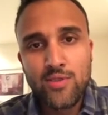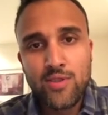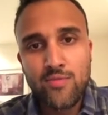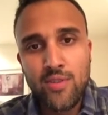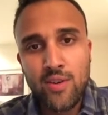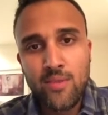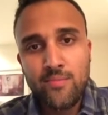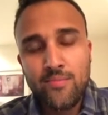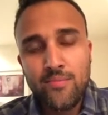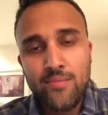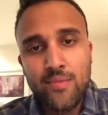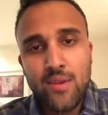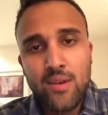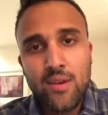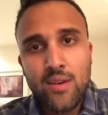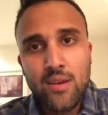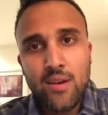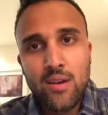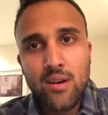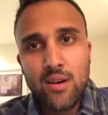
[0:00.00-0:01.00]
Utsavam
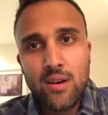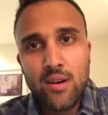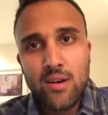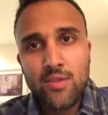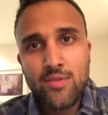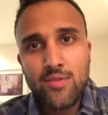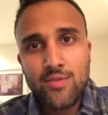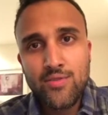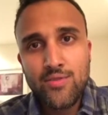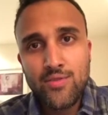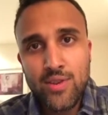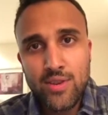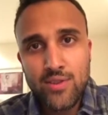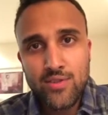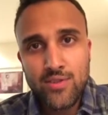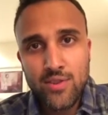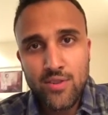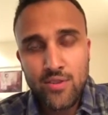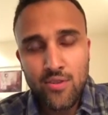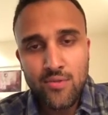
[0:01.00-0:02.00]
2
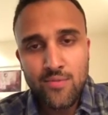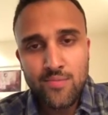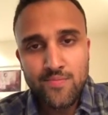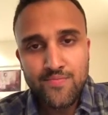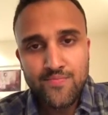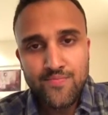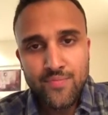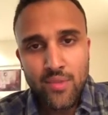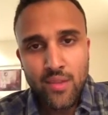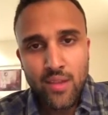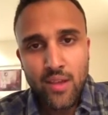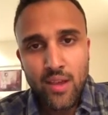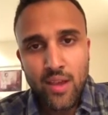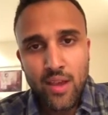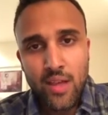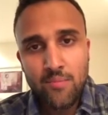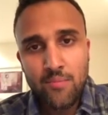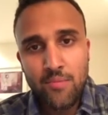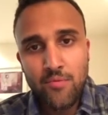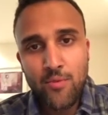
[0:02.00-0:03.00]
years ago
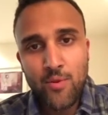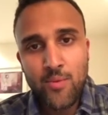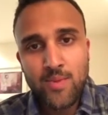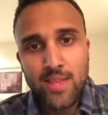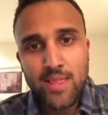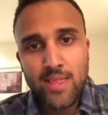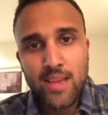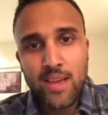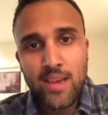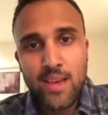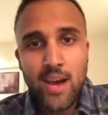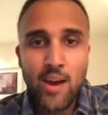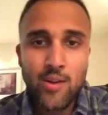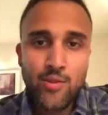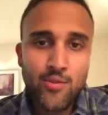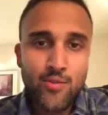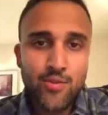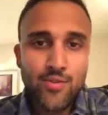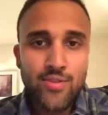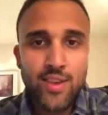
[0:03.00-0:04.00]
and performed at the
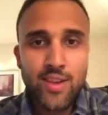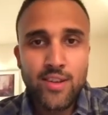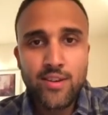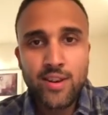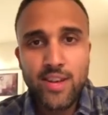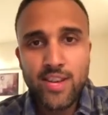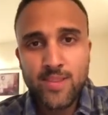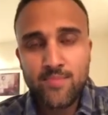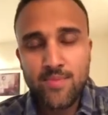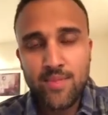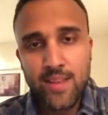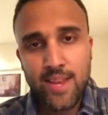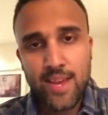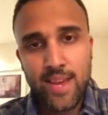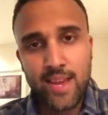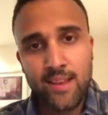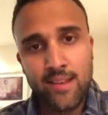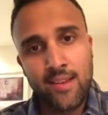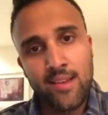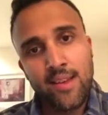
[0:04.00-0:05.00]
outdoor theater in
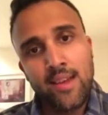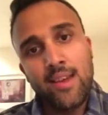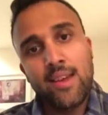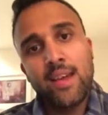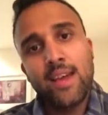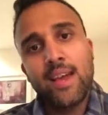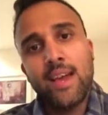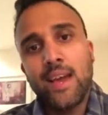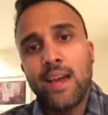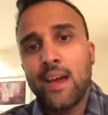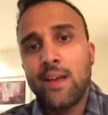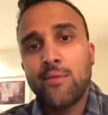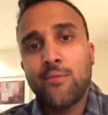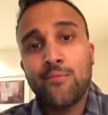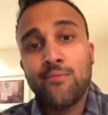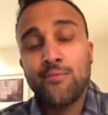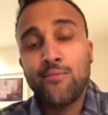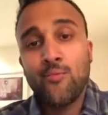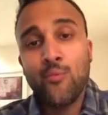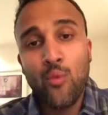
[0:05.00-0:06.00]
Esplanade.
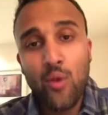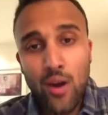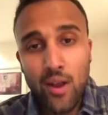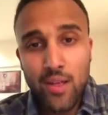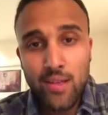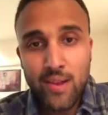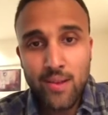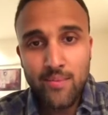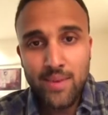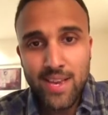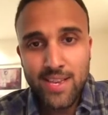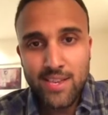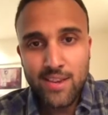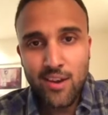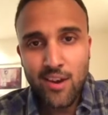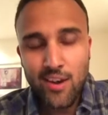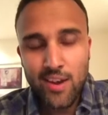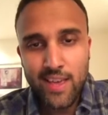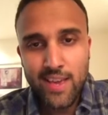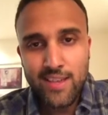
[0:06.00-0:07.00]
And what an
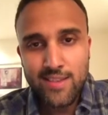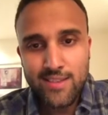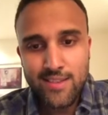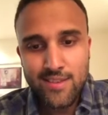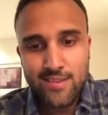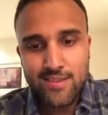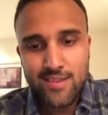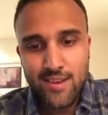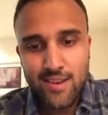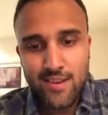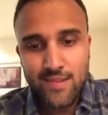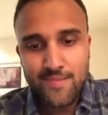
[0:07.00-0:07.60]
amazing audience,